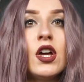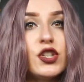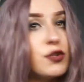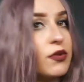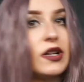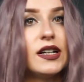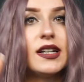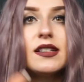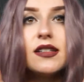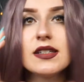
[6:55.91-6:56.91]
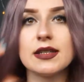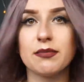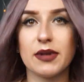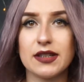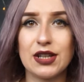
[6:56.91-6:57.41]
it's brilliant
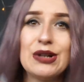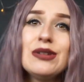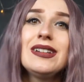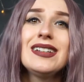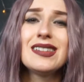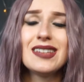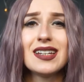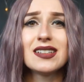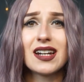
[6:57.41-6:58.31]
but the only thing